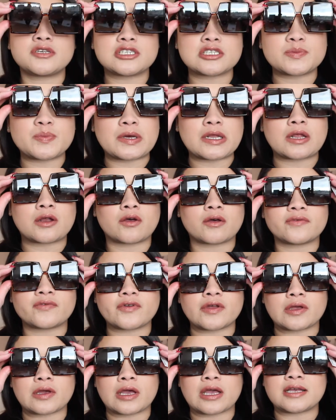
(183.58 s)
just put it on
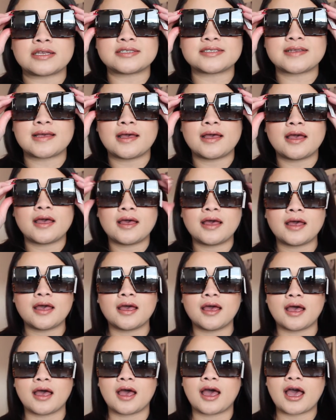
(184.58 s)
for you guys.
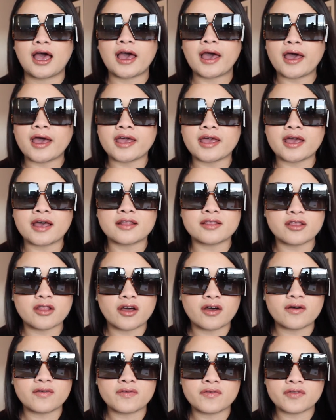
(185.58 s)
I
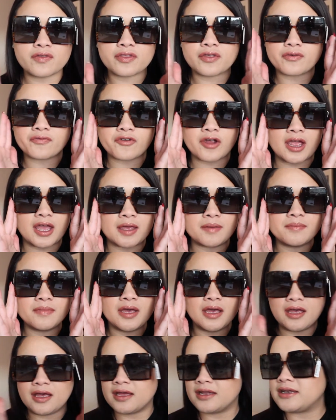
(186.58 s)
love the frame.
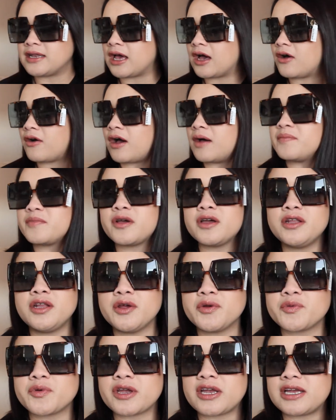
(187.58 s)
Now I'm
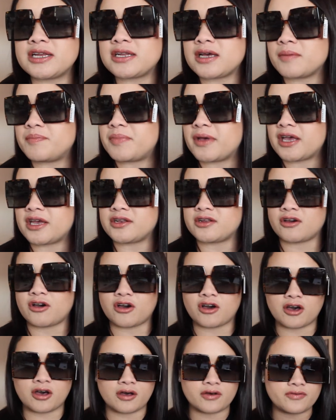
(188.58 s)
gonna read a bit
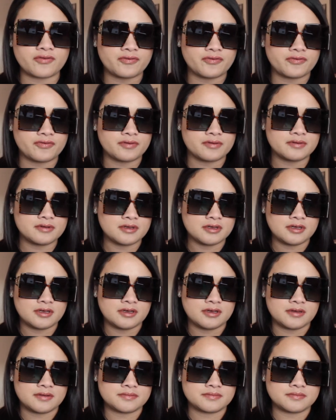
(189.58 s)
of
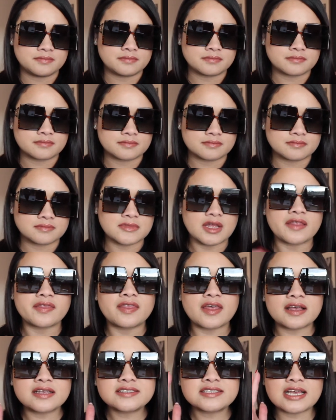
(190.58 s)

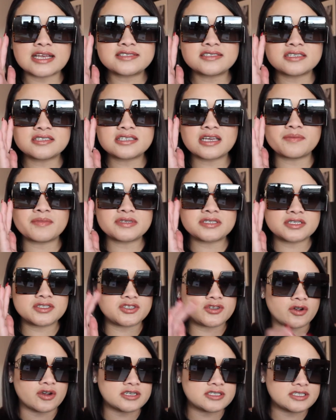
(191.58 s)
this is the same as a
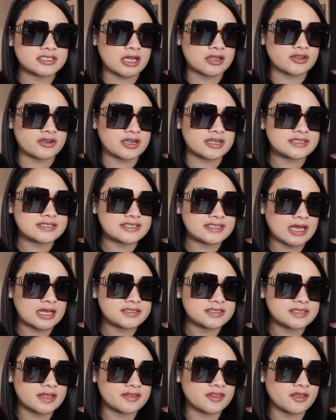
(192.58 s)
Dior Stellaire. It
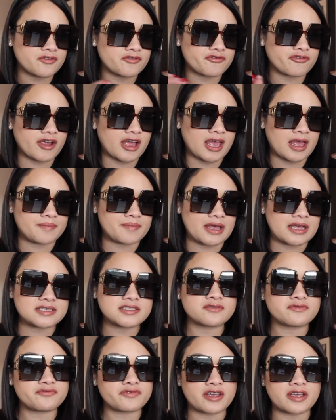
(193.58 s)
says that the frame
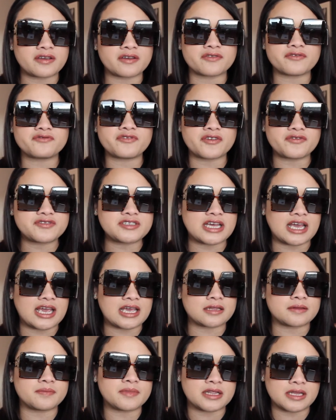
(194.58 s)
is
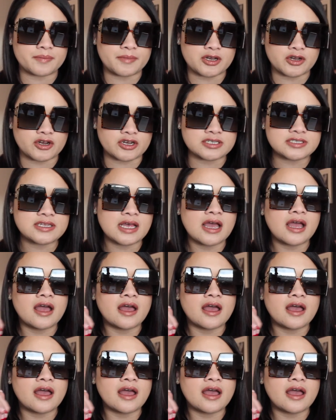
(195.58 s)
58 millimeters.